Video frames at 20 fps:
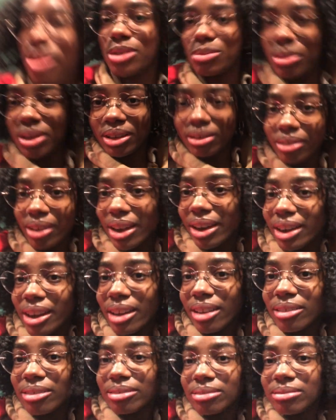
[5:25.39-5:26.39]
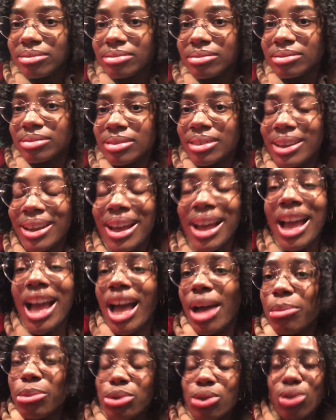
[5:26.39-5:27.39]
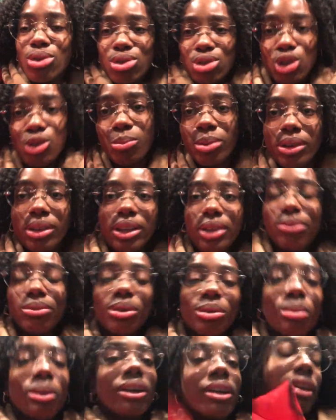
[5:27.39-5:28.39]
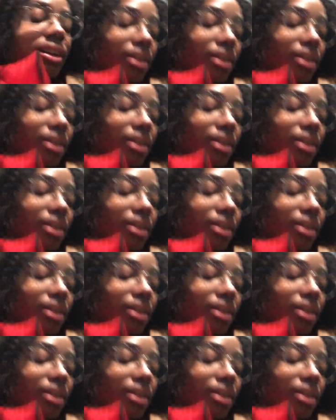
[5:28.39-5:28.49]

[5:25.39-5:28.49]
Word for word: is being right now. I'm also super late for work.